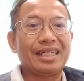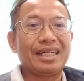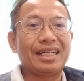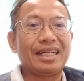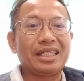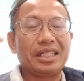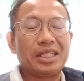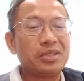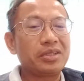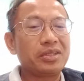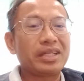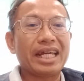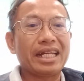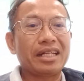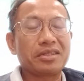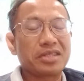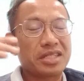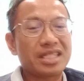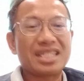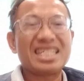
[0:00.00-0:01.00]
you
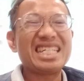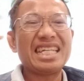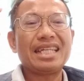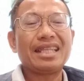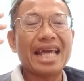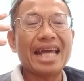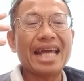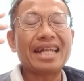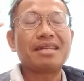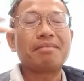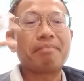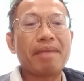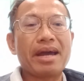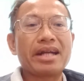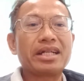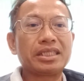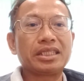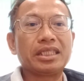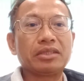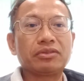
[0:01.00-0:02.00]
cannot see that
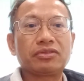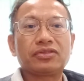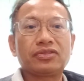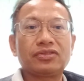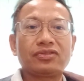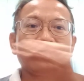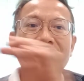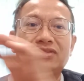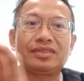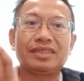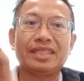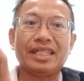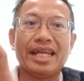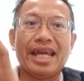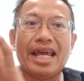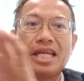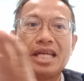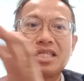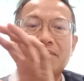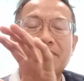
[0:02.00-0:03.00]
imperative
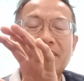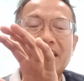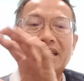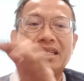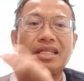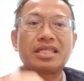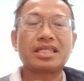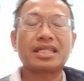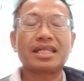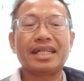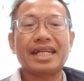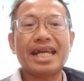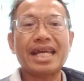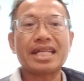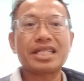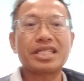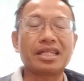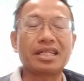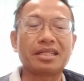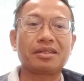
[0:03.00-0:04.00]
as being
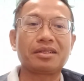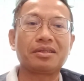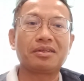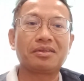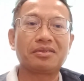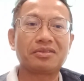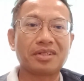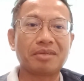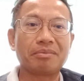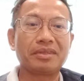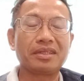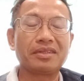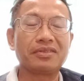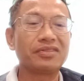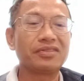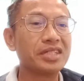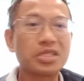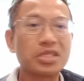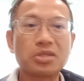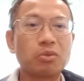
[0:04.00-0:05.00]
disconnected from the
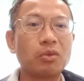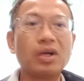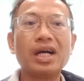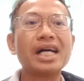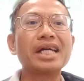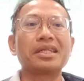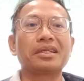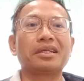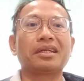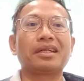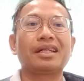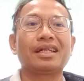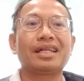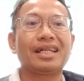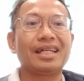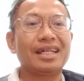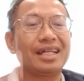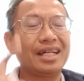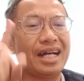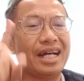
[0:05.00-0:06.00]
first one,
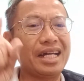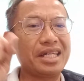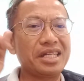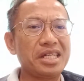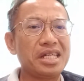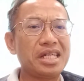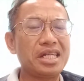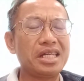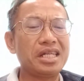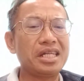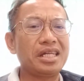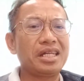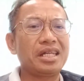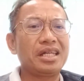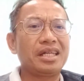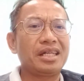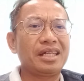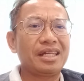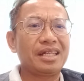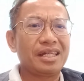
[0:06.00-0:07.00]
i.e.,
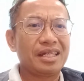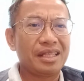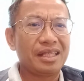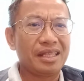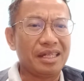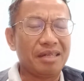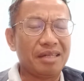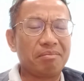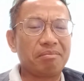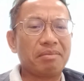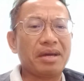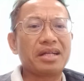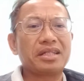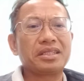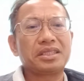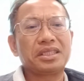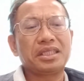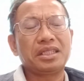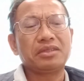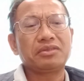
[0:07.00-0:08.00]
the
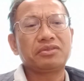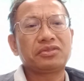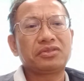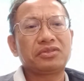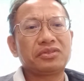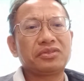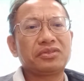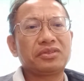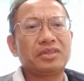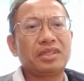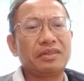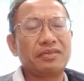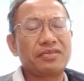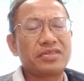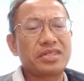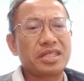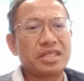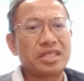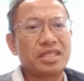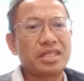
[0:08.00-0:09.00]
imperative of
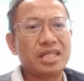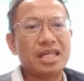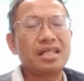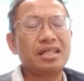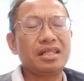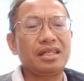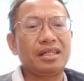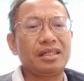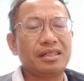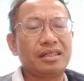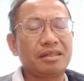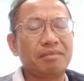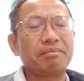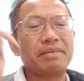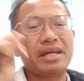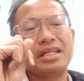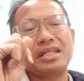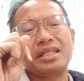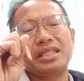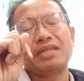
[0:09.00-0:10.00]
sustaining
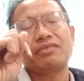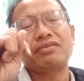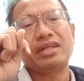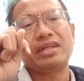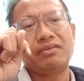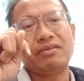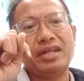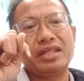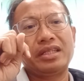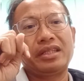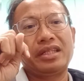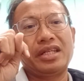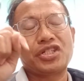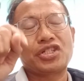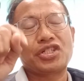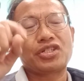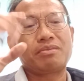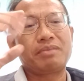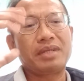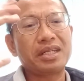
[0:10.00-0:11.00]
competitive
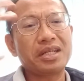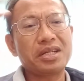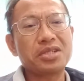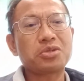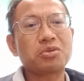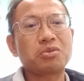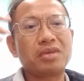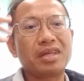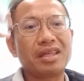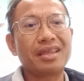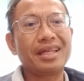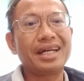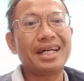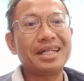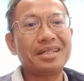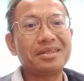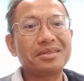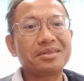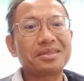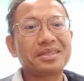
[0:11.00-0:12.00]
advantage. Because
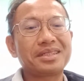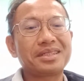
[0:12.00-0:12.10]
without